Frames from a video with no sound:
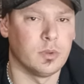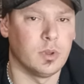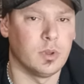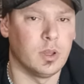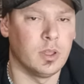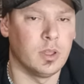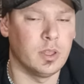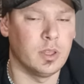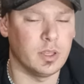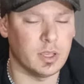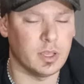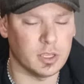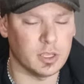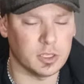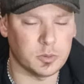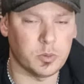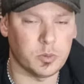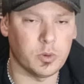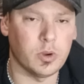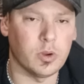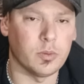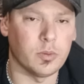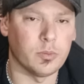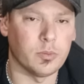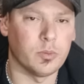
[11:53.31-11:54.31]
And then guess
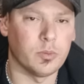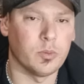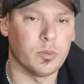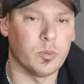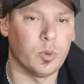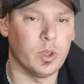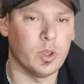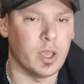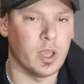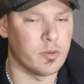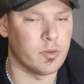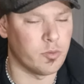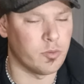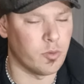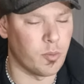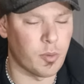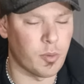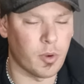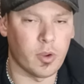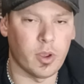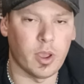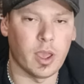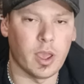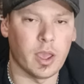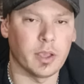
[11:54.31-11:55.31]
what? We have
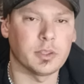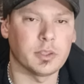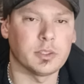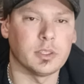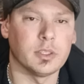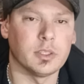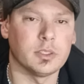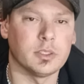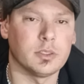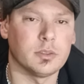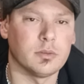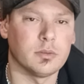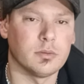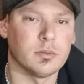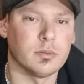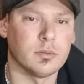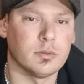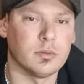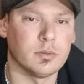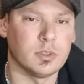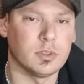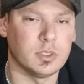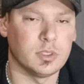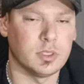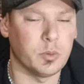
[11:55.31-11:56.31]
remote access.
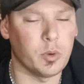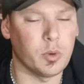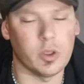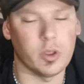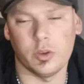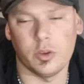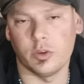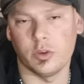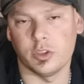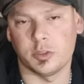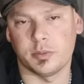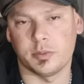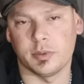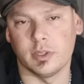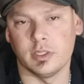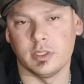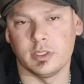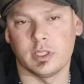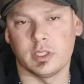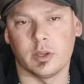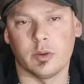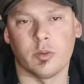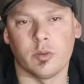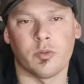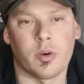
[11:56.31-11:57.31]
So they weren't USBs,
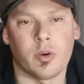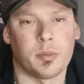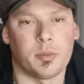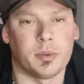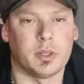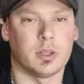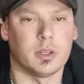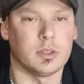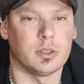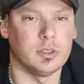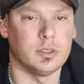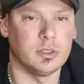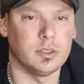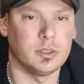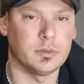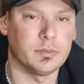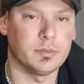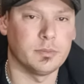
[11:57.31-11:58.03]
they were rubber duckies.